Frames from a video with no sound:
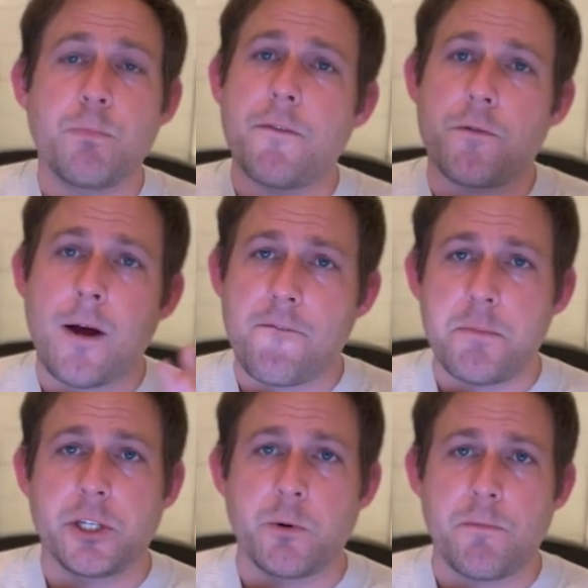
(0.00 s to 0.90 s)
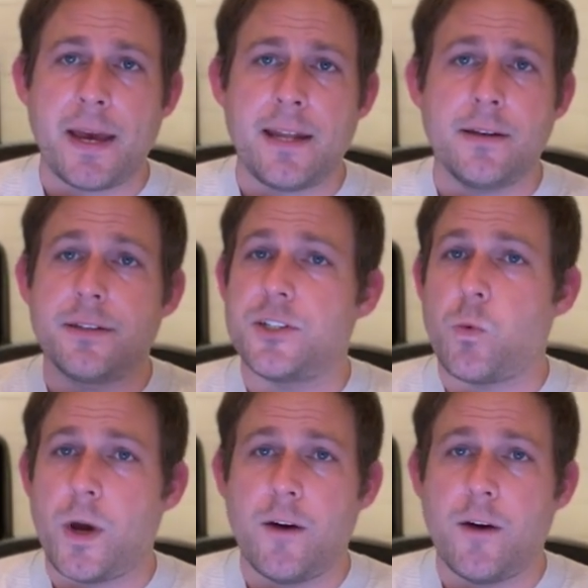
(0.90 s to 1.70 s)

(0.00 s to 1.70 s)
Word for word: If you're not familiar with pandas, it's a way